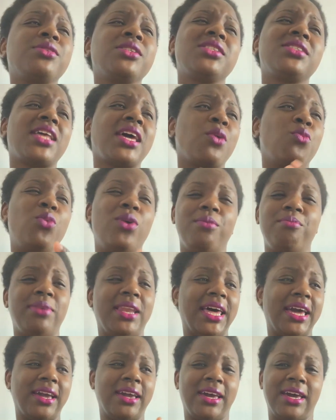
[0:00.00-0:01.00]
was like one
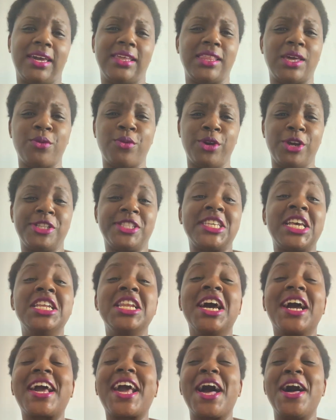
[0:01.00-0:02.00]
black guy that worked at
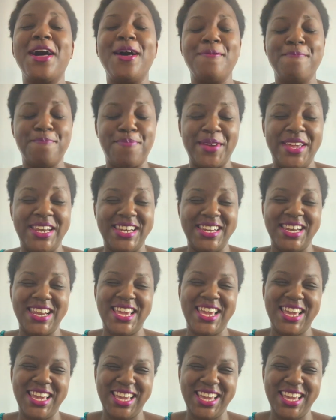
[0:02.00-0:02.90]
the company.